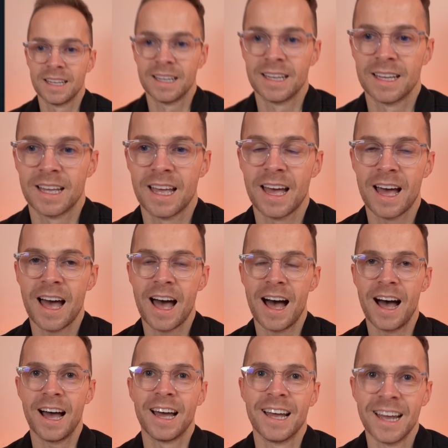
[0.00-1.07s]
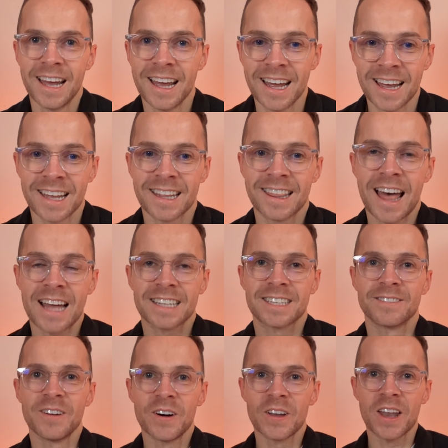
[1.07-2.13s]
Haha, that's
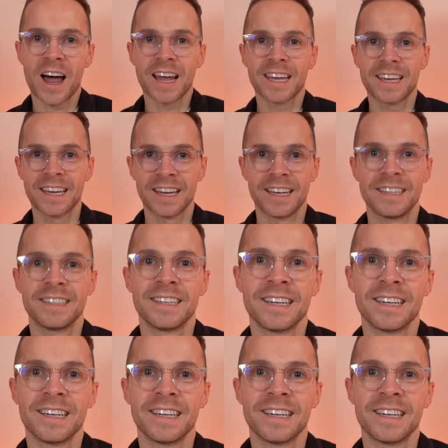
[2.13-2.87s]
more like it.